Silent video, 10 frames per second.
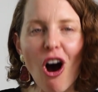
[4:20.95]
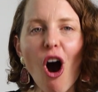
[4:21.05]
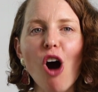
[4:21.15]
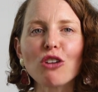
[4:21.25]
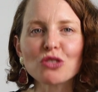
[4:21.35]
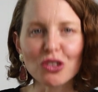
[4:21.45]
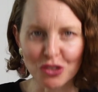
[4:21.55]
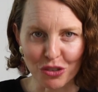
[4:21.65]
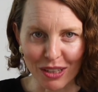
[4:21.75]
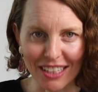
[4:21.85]
Hold on
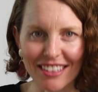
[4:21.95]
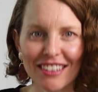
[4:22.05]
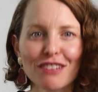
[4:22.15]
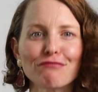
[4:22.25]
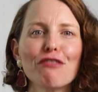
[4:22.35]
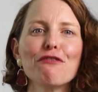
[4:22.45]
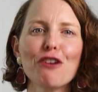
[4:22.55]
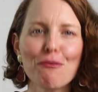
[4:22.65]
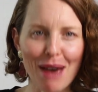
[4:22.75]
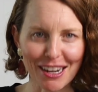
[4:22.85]
to it.
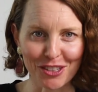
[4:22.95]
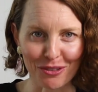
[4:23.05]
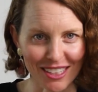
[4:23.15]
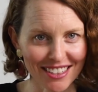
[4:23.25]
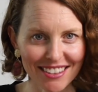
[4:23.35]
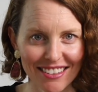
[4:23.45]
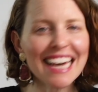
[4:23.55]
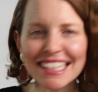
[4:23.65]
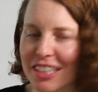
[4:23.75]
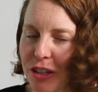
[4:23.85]
Refer back to it.
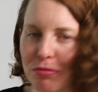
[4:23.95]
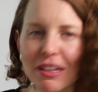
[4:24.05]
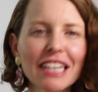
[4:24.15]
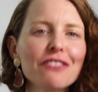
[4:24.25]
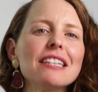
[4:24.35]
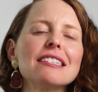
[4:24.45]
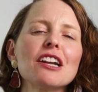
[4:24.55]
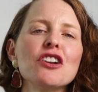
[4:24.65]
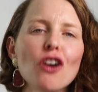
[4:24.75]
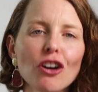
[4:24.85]
Yes, there are plenty of things that
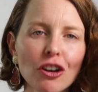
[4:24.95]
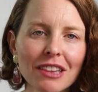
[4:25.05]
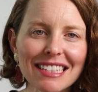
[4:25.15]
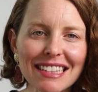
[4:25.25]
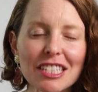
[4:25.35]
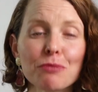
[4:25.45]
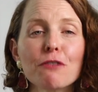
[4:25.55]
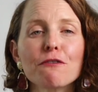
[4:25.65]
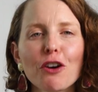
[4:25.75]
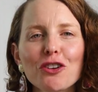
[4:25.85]
are not on this list,
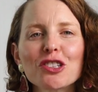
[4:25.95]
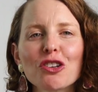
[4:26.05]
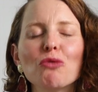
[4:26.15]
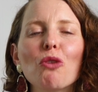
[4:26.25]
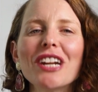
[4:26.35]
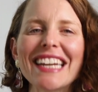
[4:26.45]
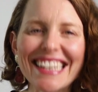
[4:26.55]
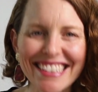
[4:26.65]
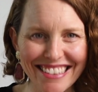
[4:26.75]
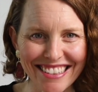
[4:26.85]
but focus on what
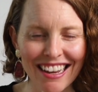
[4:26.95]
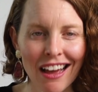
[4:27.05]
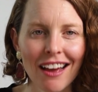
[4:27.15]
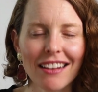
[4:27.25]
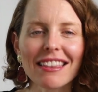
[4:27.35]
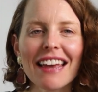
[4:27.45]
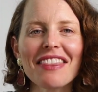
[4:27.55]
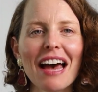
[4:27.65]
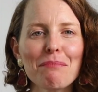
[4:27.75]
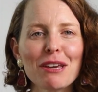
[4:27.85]
is. Let
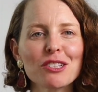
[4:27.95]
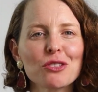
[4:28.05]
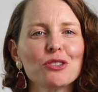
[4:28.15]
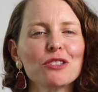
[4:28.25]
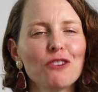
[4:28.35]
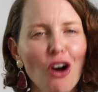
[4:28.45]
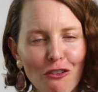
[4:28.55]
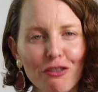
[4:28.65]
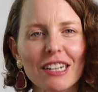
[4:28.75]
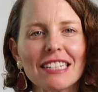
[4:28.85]
that be a source of
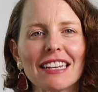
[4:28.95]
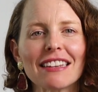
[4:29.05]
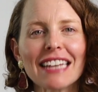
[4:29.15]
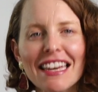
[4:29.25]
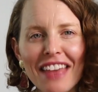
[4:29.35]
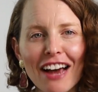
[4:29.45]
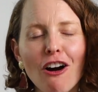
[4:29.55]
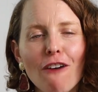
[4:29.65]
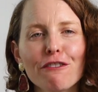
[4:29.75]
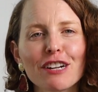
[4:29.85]
confidence, and let that
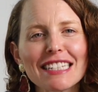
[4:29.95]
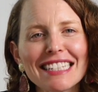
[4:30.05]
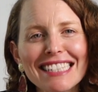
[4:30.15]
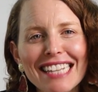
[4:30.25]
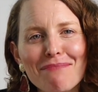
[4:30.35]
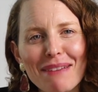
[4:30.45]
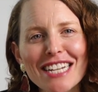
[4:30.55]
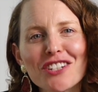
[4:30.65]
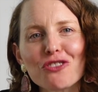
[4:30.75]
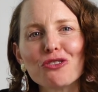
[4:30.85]
confidence seep
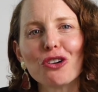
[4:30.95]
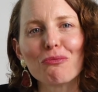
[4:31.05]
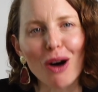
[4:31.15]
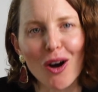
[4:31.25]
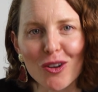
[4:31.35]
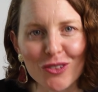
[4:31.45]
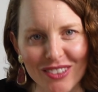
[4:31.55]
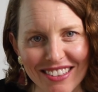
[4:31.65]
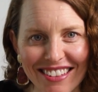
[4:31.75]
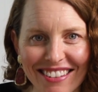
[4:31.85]
into your
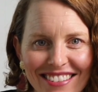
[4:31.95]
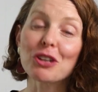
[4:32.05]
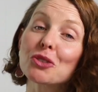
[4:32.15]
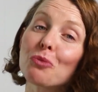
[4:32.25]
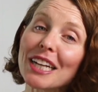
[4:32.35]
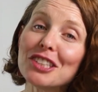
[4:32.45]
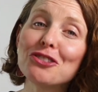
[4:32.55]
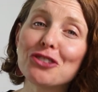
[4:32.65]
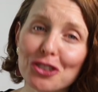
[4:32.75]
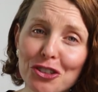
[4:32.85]
bones. Because when
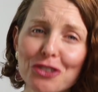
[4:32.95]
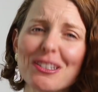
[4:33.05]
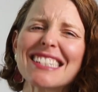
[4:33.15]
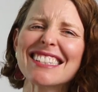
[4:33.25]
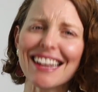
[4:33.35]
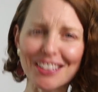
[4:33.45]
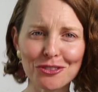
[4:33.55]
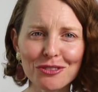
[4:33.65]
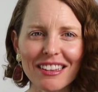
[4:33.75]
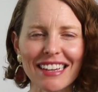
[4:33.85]
you do,
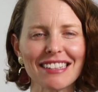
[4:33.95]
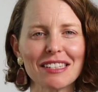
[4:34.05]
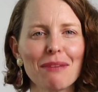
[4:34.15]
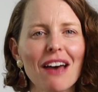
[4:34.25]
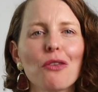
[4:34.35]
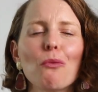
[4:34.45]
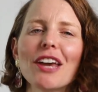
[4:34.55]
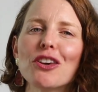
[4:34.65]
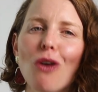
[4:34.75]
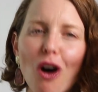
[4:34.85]
subtle things about the
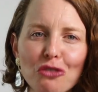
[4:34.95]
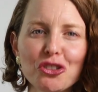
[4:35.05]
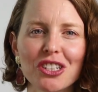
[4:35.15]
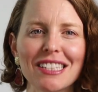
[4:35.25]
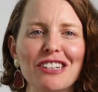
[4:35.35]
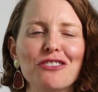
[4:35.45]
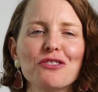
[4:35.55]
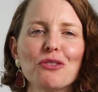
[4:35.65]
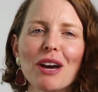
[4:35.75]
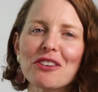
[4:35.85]
way you hold
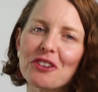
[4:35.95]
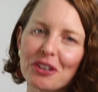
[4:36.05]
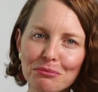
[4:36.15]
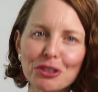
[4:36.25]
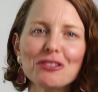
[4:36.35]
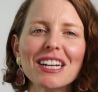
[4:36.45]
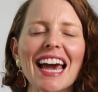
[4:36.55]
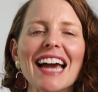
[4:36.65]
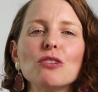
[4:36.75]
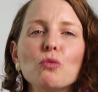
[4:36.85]
yourself, the way you
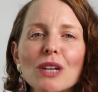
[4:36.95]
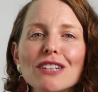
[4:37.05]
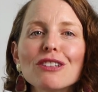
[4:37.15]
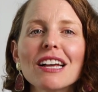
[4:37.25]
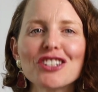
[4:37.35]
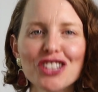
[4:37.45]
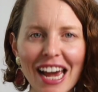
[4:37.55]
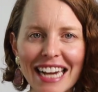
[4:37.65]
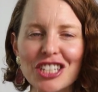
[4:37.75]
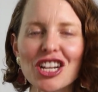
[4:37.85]
communicate will
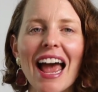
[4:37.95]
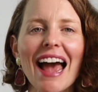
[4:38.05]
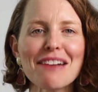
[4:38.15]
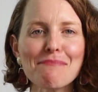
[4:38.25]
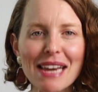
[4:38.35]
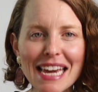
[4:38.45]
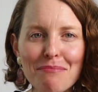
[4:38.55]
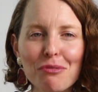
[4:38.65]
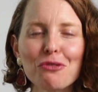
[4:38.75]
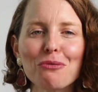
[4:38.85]
change, and
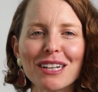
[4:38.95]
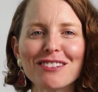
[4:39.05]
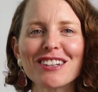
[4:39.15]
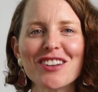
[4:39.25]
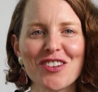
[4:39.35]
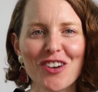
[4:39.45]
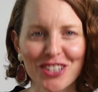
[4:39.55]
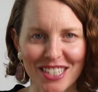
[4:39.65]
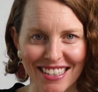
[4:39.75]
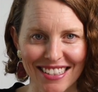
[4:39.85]
people will
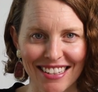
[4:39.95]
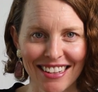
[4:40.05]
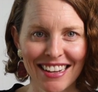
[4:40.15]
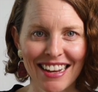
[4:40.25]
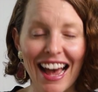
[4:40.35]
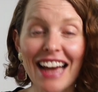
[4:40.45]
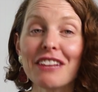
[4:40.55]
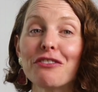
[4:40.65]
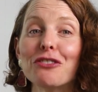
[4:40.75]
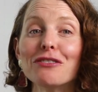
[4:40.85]
notice. And
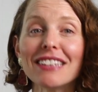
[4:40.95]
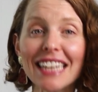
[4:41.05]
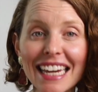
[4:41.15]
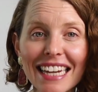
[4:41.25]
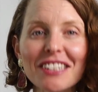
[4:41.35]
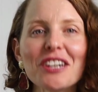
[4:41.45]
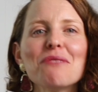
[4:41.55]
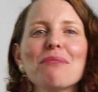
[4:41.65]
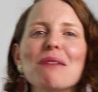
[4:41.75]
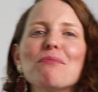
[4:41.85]
if you lead,
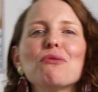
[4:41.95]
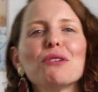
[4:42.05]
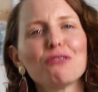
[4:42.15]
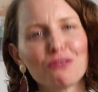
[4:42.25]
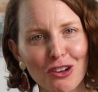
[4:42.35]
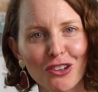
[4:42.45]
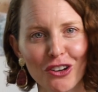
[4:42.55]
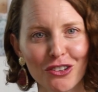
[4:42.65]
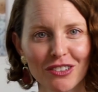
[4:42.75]
people will follow.